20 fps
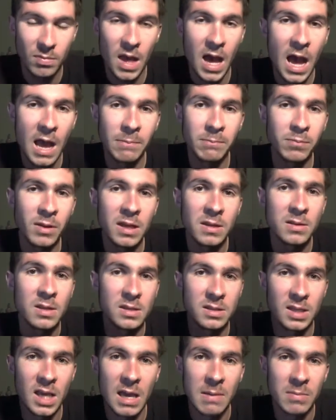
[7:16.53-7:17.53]
I played
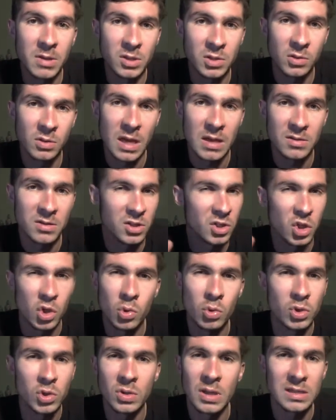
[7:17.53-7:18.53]
this game in two thousand
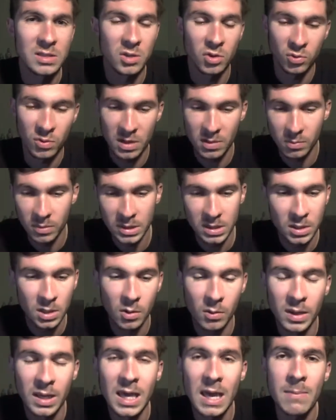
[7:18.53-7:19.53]
two, two thousand three, you
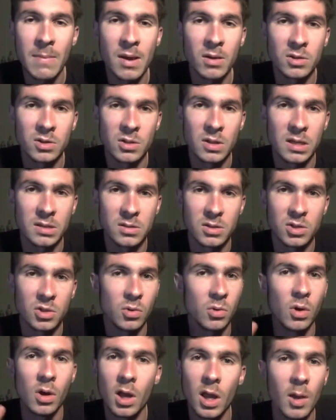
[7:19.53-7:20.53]
know, it came out in two thousand two,